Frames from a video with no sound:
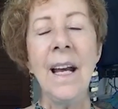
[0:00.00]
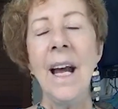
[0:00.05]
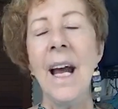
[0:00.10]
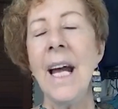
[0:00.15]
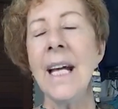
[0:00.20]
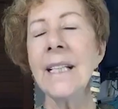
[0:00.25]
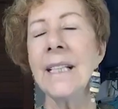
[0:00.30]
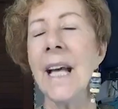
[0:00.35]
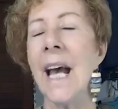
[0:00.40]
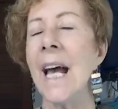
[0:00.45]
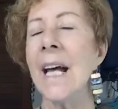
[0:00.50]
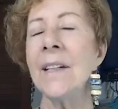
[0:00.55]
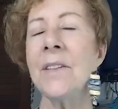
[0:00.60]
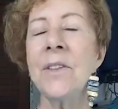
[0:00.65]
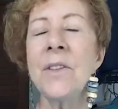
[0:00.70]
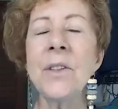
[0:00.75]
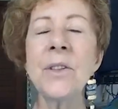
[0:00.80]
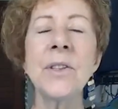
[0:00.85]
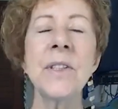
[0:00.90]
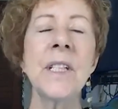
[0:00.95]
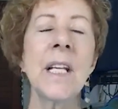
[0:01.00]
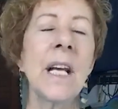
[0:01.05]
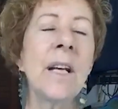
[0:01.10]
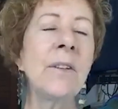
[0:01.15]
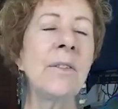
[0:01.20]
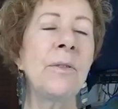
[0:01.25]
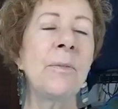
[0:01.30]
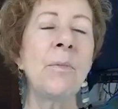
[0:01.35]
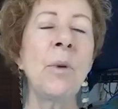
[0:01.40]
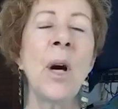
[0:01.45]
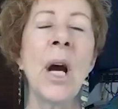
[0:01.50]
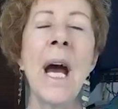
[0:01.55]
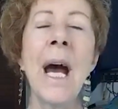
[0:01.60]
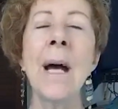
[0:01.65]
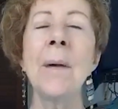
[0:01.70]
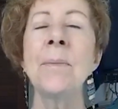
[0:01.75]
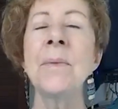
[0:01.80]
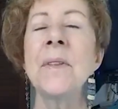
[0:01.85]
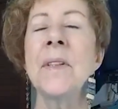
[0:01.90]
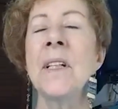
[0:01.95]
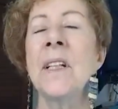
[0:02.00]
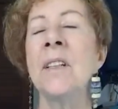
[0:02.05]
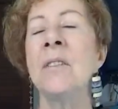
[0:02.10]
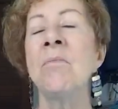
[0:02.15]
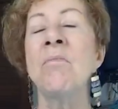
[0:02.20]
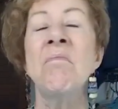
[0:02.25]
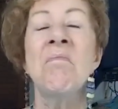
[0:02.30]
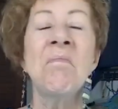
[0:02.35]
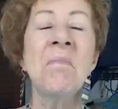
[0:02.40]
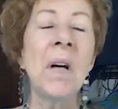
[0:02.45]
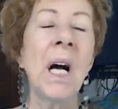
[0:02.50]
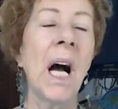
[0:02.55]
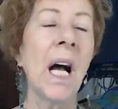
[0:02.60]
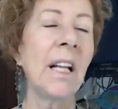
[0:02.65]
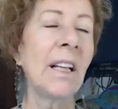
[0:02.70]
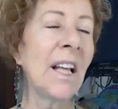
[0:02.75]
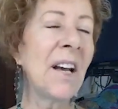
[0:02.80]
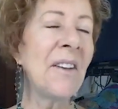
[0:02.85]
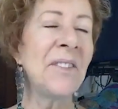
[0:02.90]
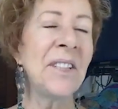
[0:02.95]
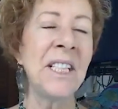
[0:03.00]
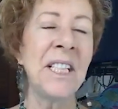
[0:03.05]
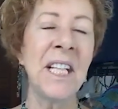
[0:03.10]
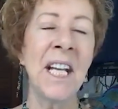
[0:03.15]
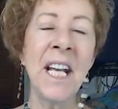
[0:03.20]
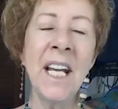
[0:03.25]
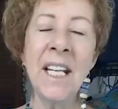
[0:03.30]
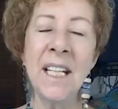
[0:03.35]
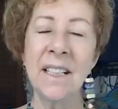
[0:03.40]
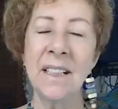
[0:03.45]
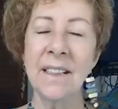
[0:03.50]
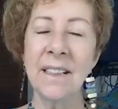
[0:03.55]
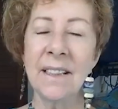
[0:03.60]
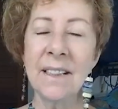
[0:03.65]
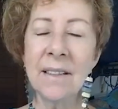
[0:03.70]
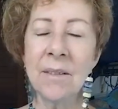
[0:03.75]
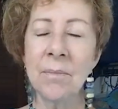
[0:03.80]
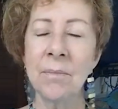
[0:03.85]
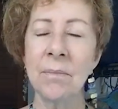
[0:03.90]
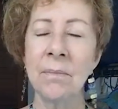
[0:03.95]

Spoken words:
And ask yourself, perhaps in 11 days,